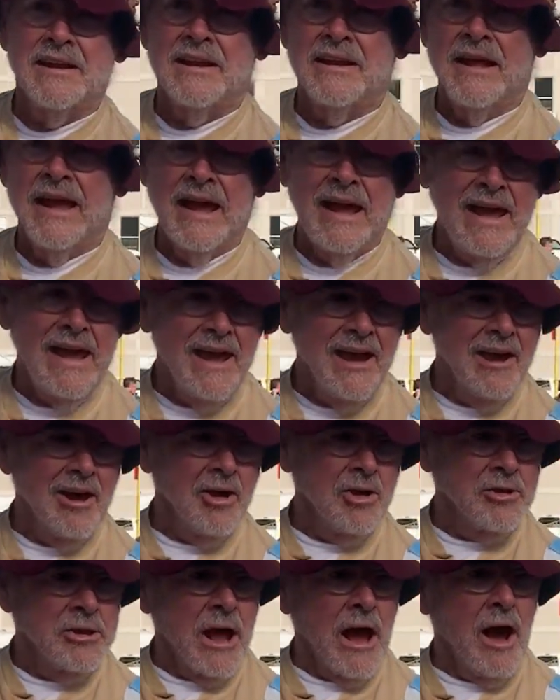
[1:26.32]
Hell
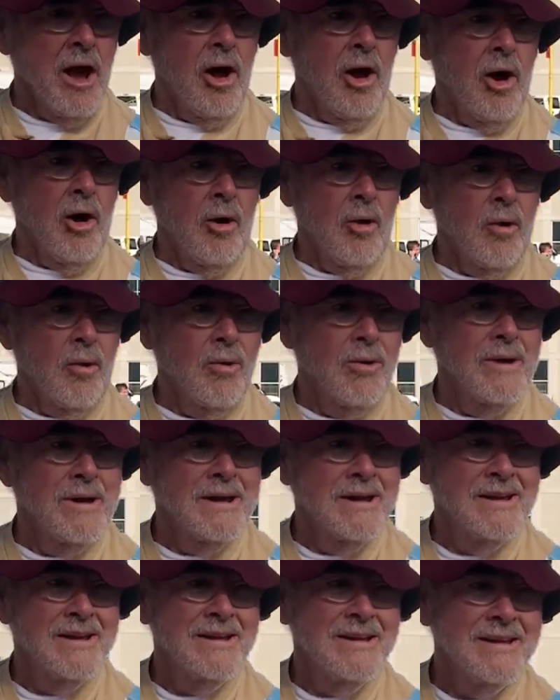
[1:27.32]
no.
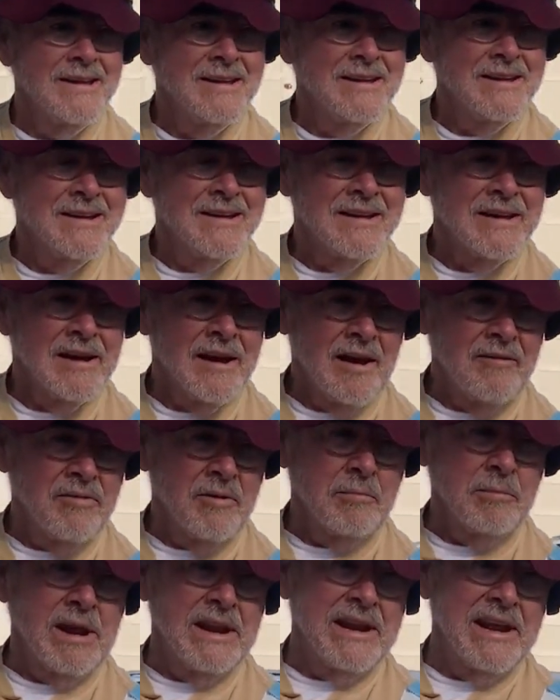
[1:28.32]
I'm from
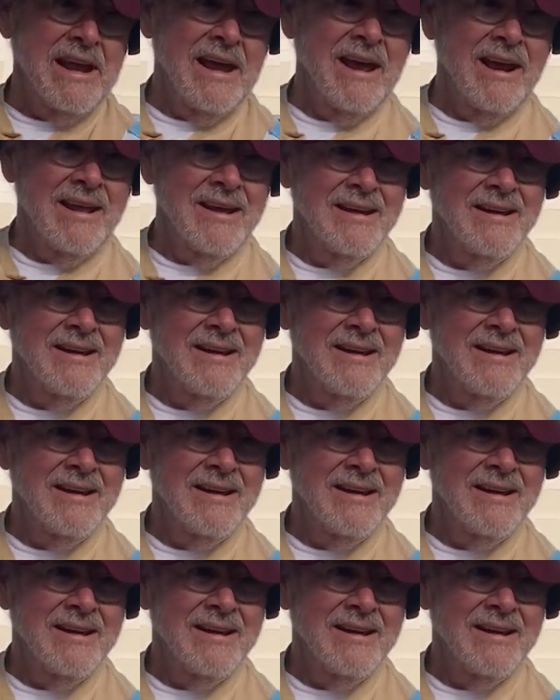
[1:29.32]
Indiana.